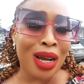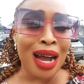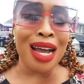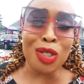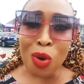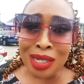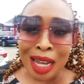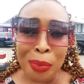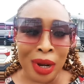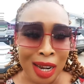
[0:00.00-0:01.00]
guys, what's
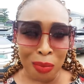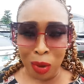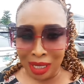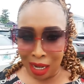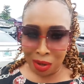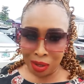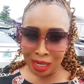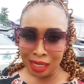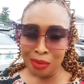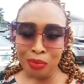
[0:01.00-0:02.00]
happening in Port Harcourt?
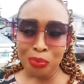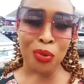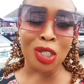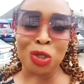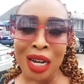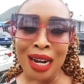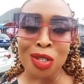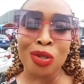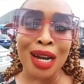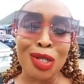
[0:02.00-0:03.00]
As in boat
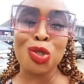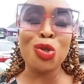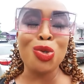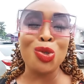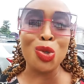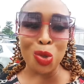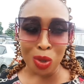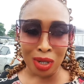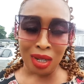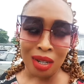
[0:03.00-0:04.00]
riders on our tutu.
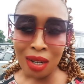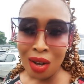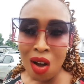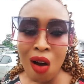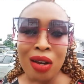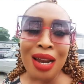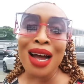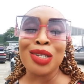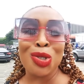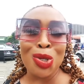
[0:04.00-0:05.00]
On
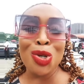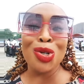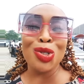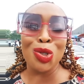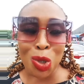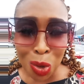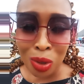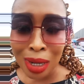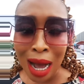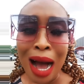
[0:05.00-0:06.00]
our
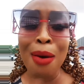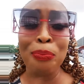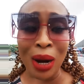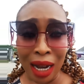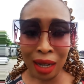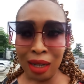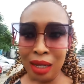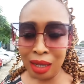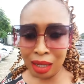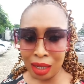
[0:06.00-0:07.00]
tutu. Habba.
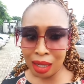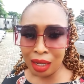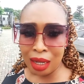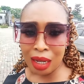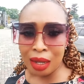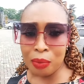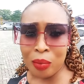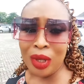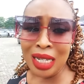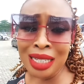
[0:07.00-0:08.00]

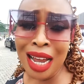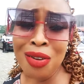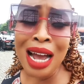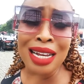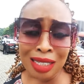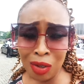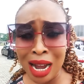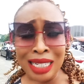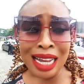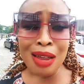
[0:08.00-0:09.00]
Is it that you
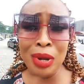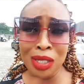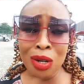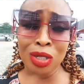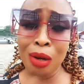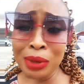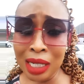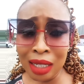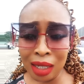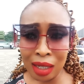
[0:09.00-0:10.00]
guys had a meeting or
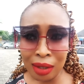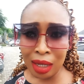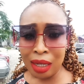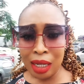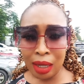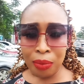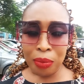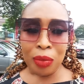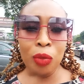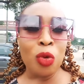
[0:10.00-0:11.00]
something?
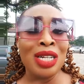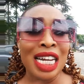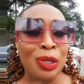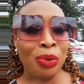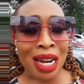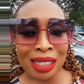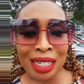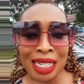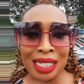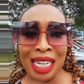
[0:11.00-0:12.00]
Who is
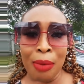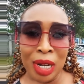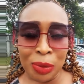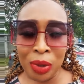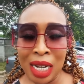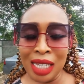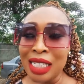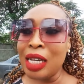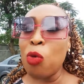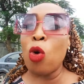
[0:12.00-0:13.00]
experiencing this thing I'm experiencing?
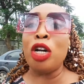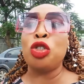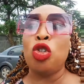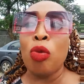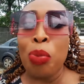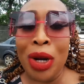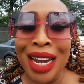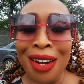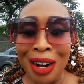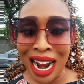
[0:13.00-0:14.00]
As in, once you book
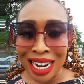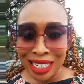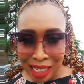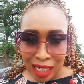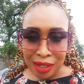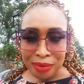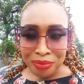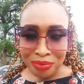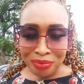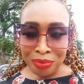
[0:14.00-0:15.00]
ride
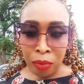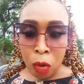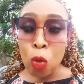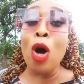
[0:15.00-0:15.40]
in